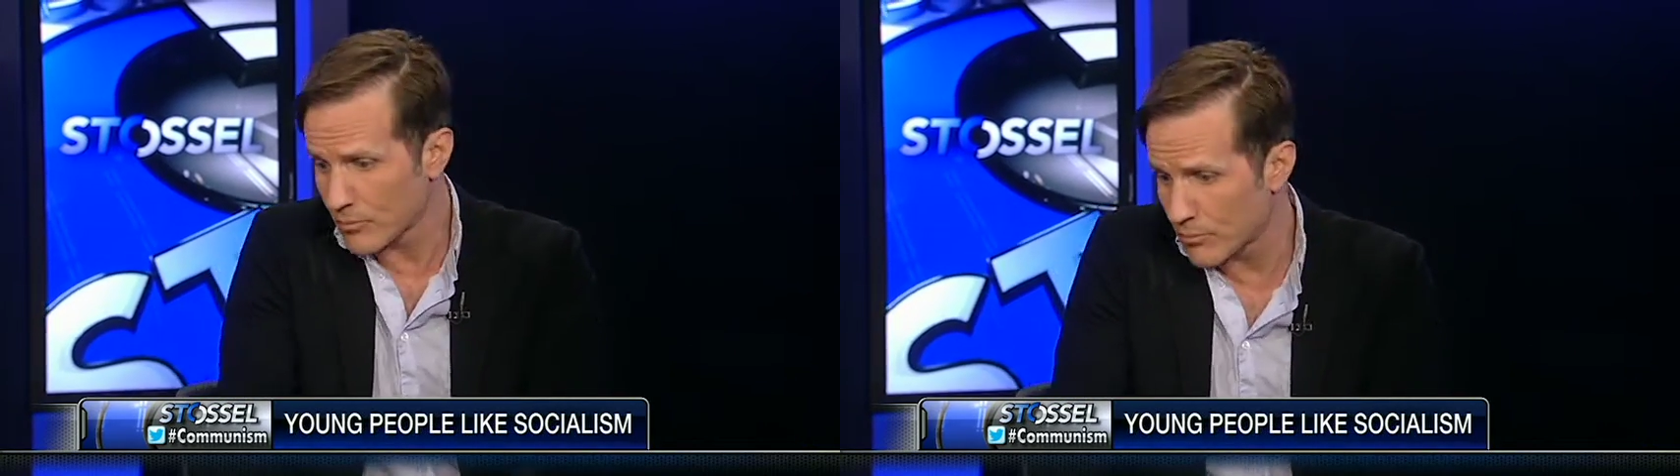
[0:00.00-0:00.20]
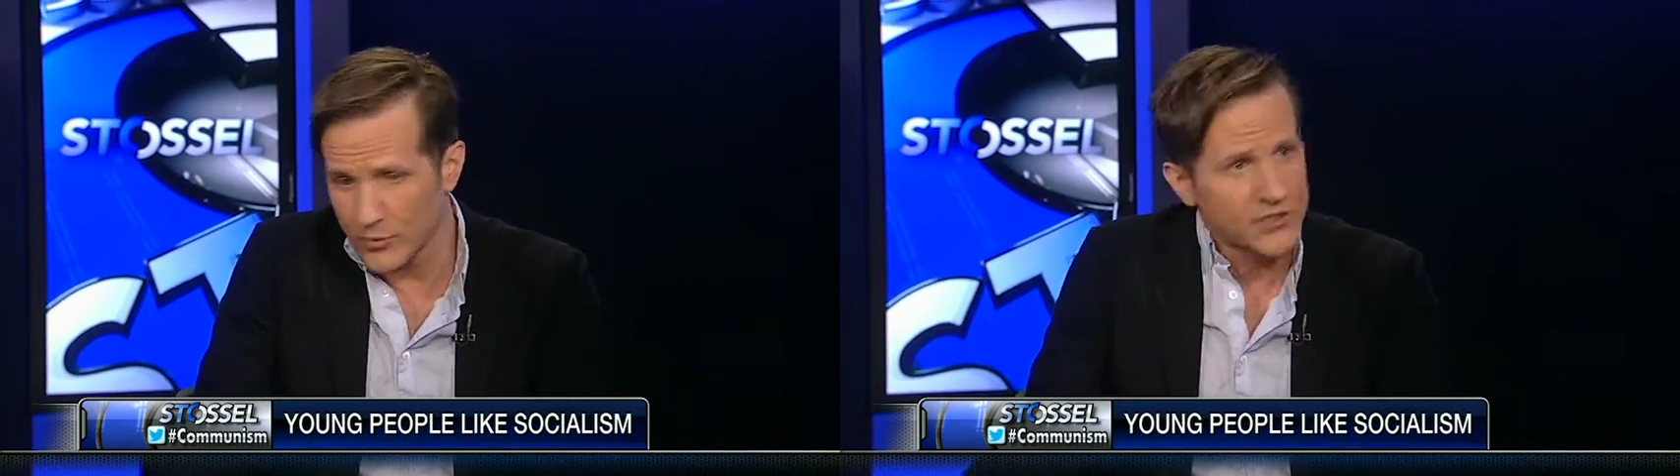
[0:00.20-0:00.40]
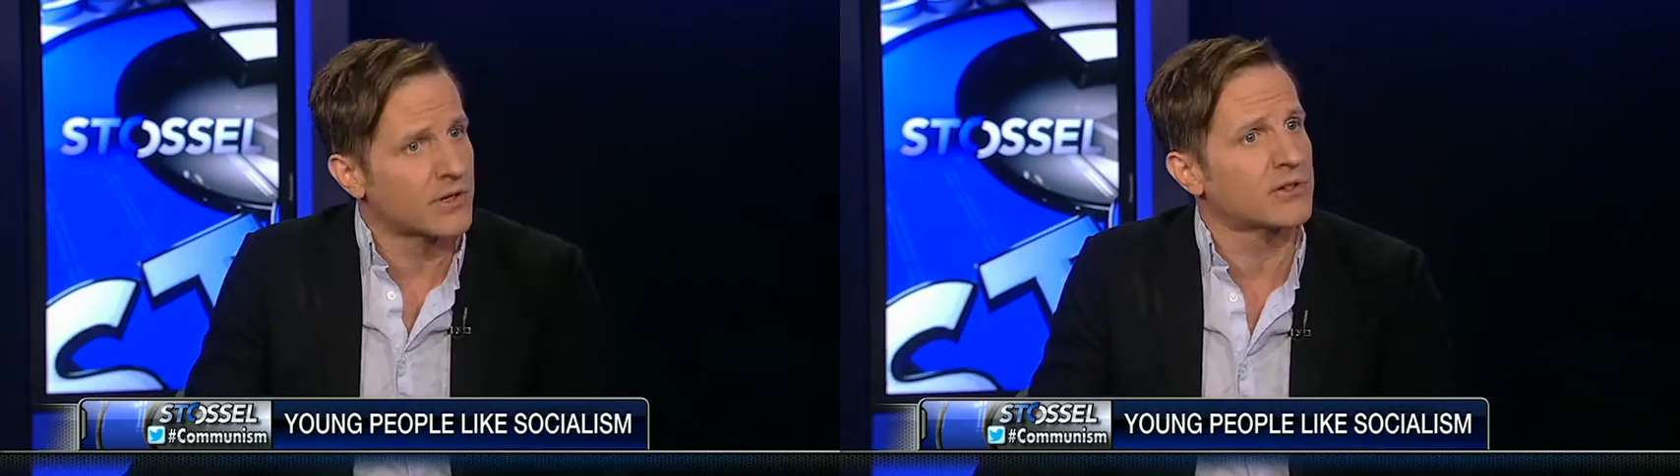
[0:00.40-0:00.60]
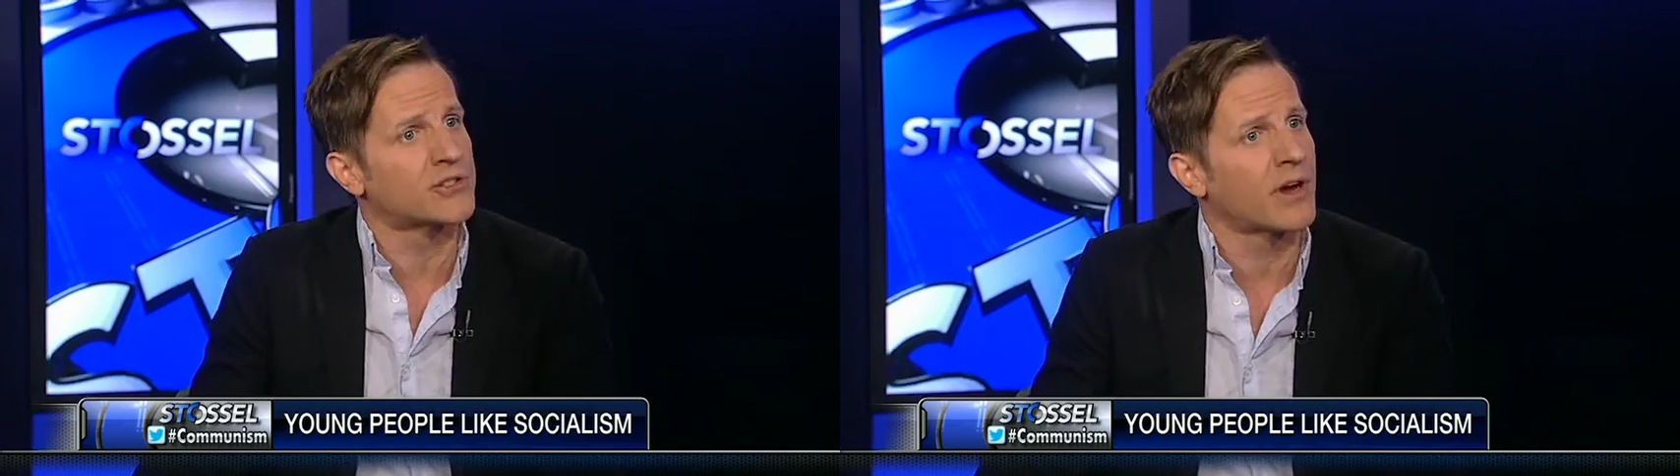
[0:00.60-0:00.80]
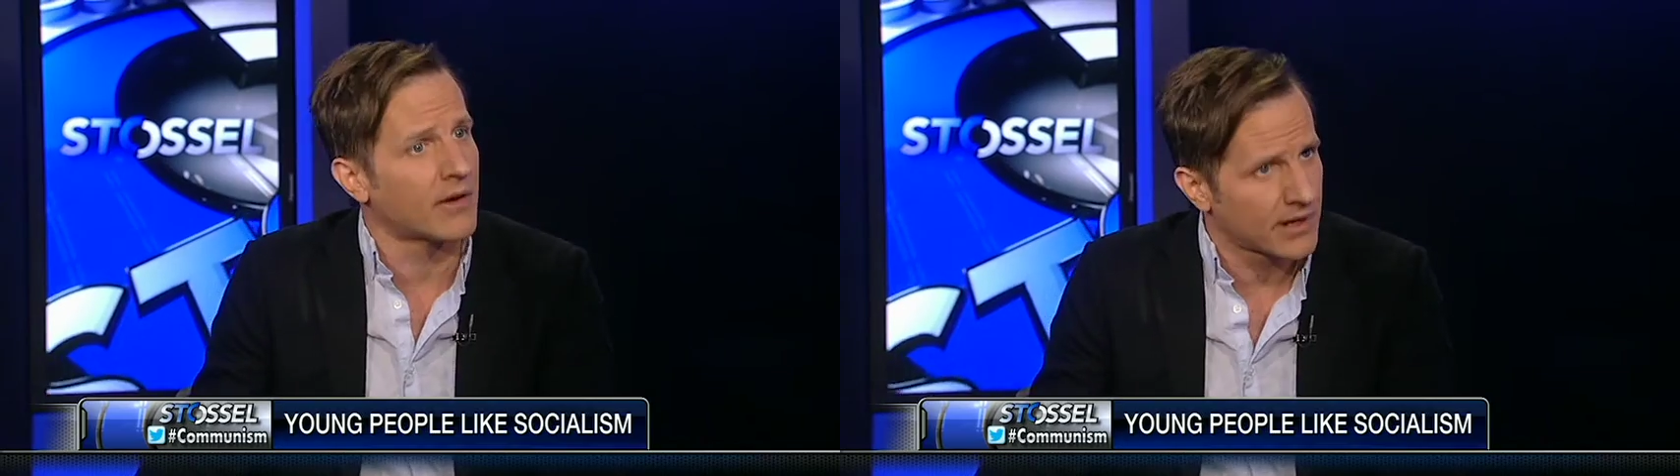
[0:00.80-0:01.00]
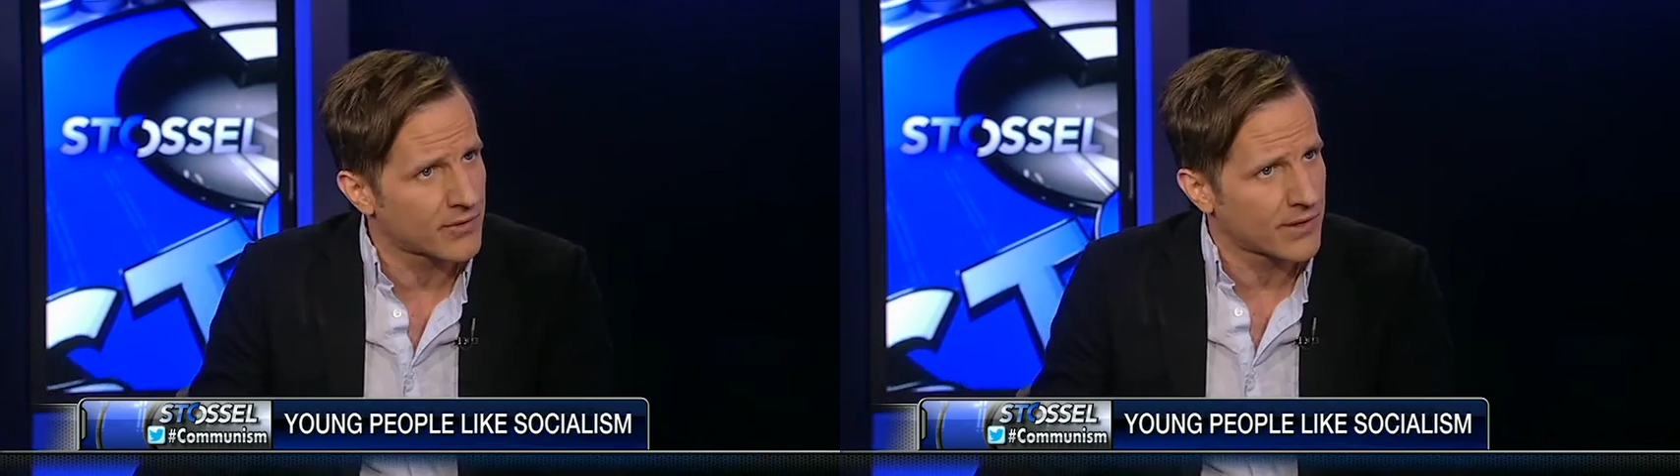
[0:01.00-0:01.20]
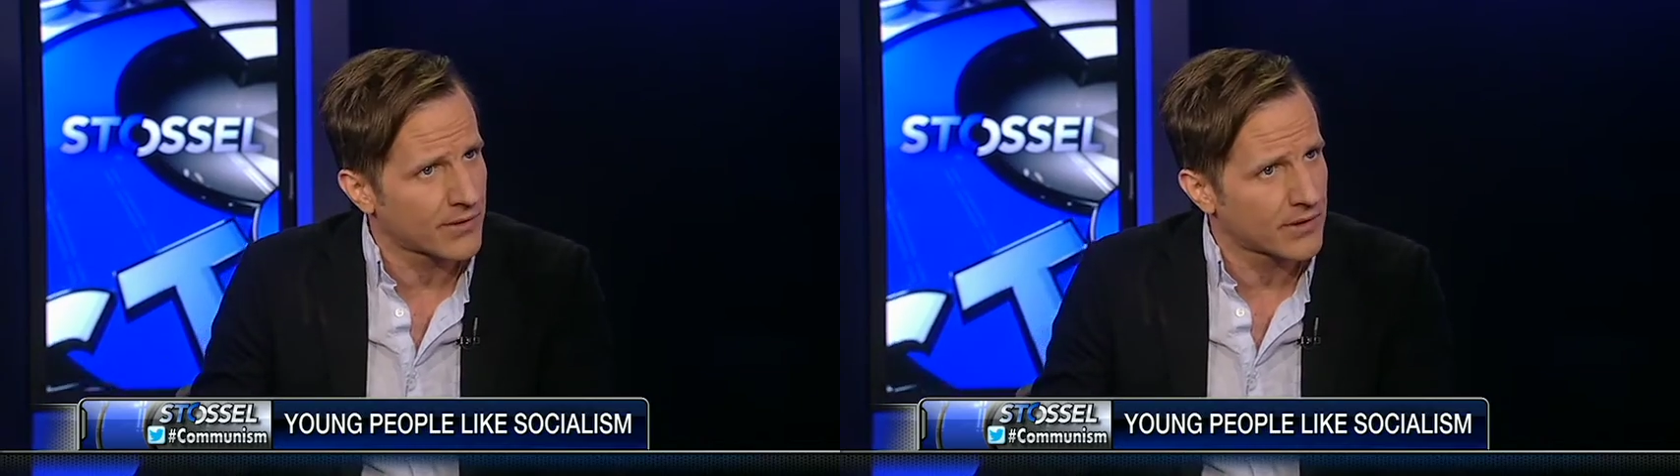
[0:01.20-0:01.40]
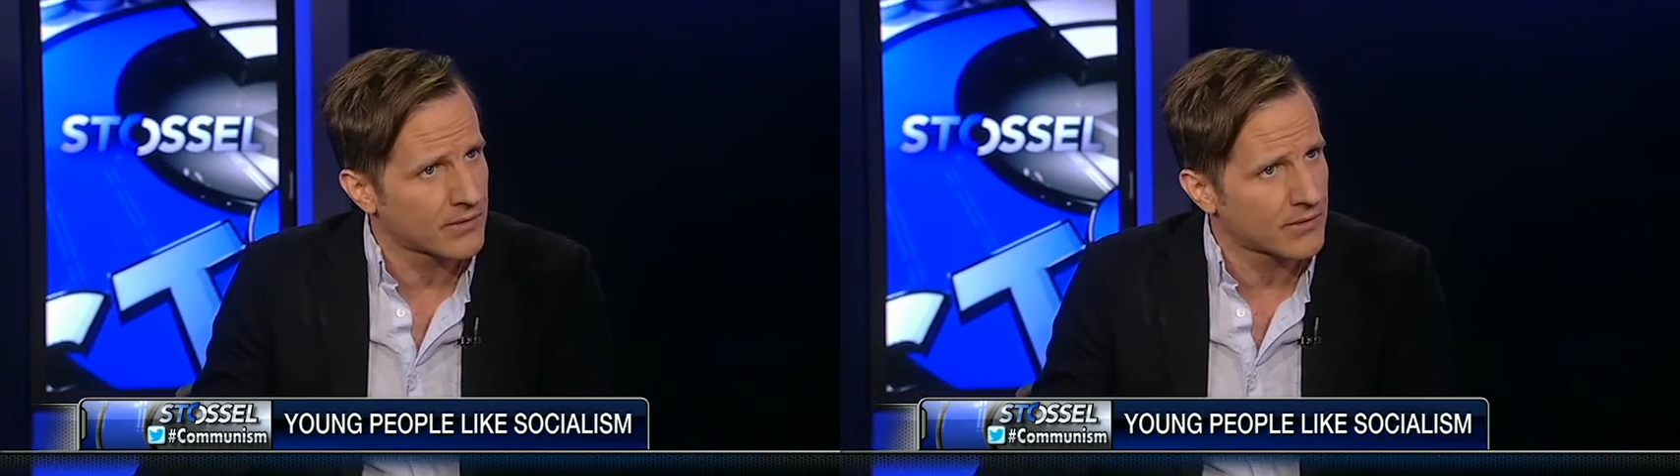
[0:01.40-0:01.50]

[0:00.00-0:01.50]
We should all share everything,